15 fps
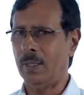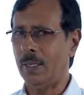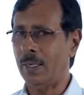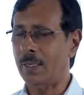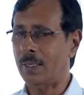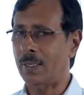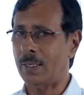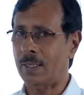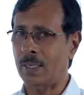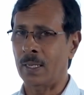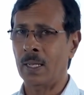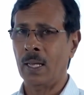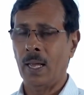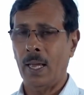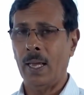
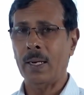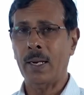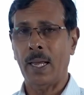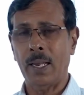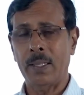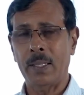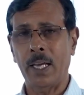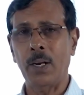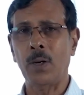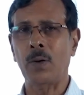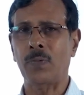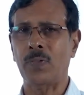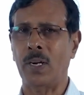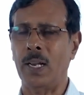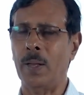And at the end
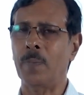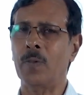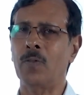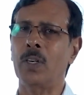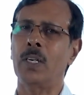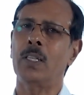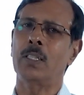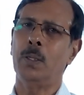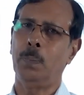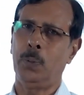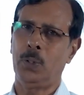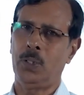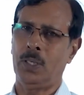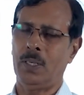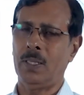of the day, what is the
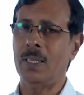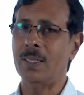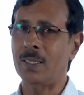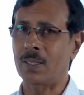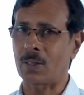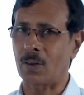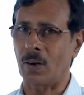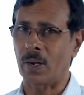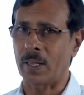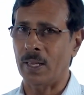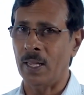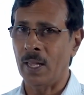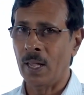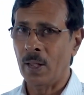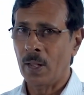position? This is called
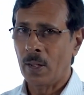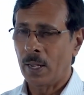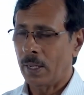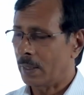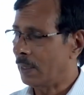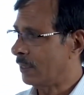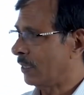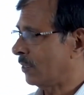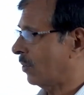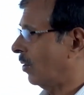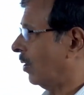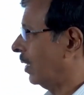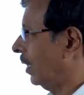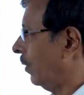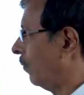
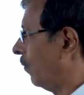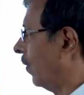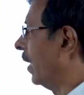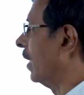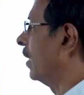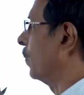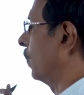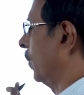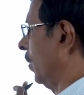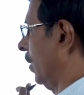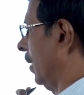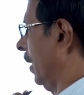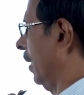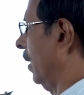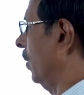the funds
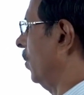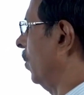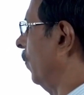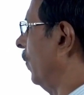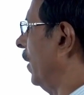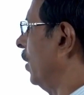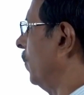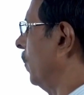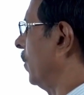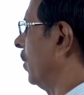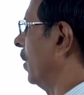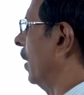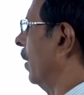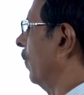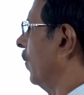position. So funds
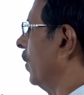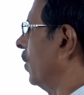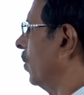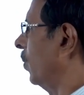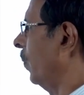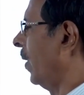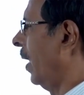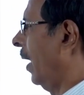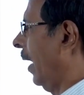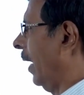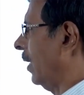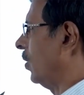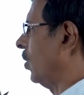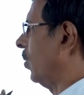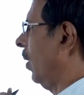position refers to
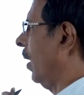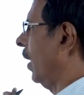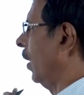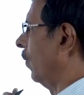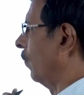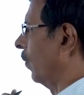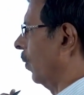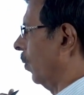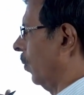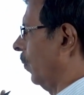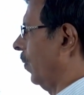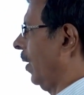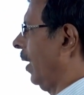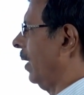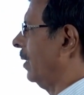actual inflow
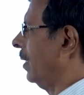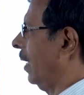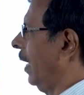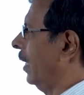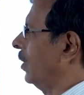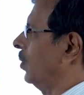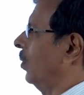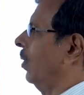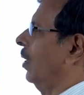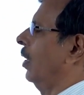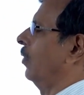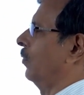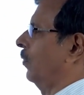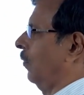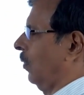and actual
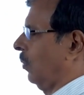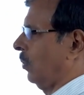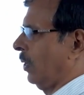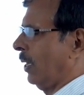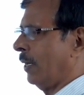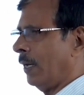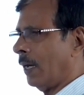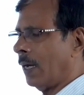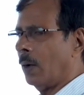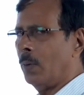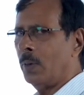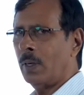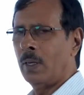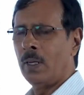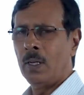outflow. Any
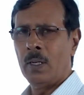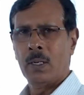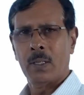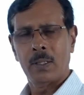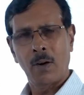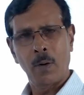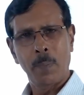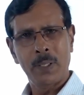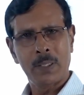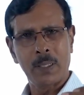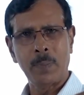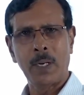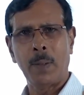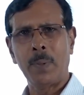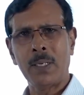account, there will be
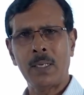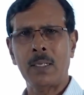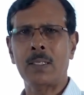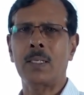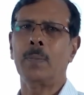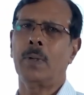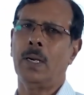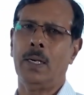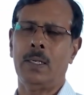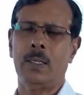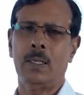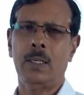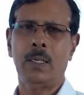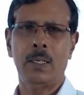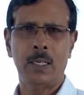some debit and some
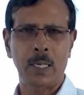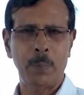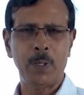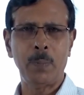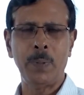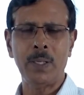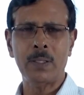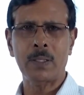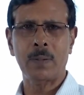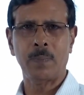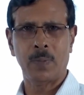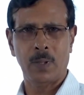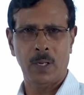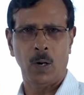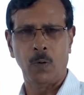credit. Debit
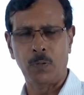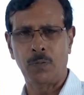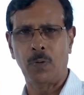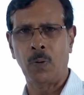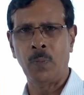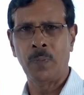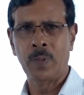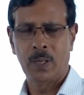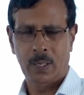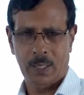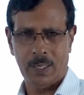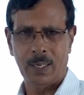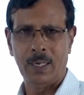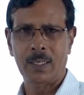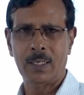means outflow.
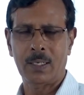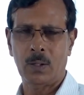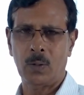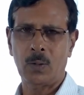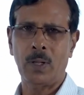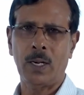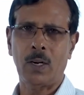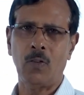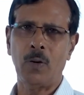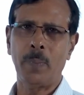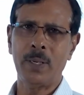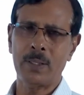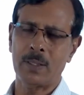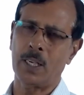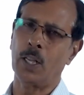Credit to the account
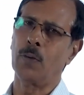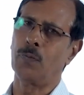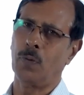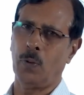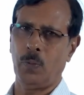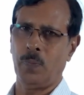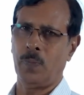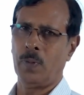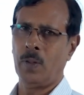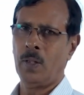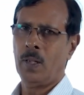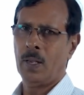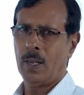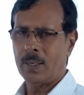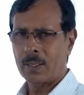means inflow.
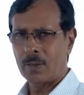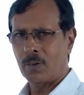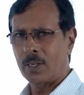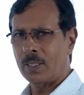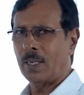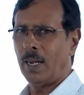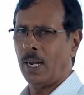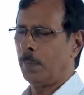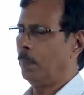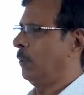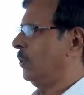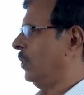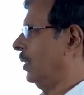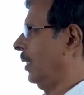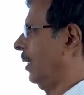And what is the net
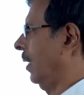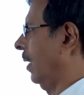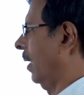position?